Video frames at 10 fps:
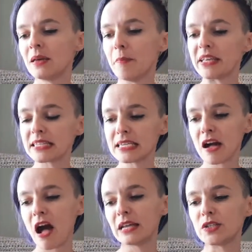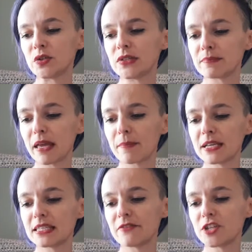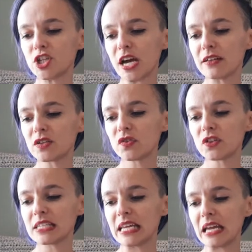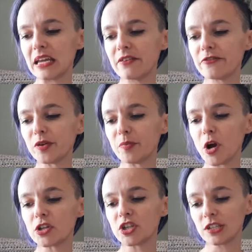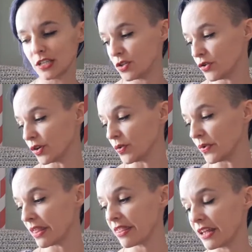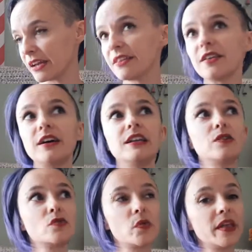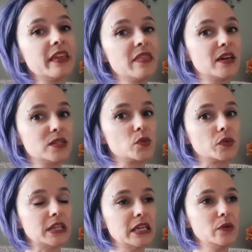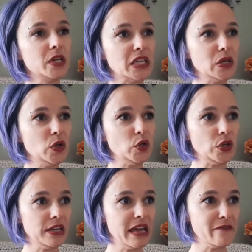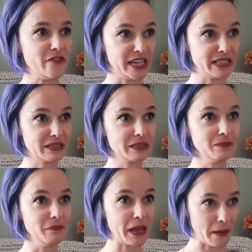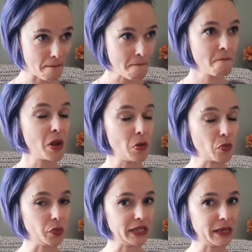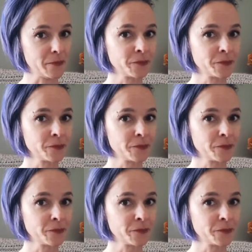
Best thing I do is make myself a challenge for a day for a project I struggle with. And I thought, you know what, like that's really, really good advice. Like, really.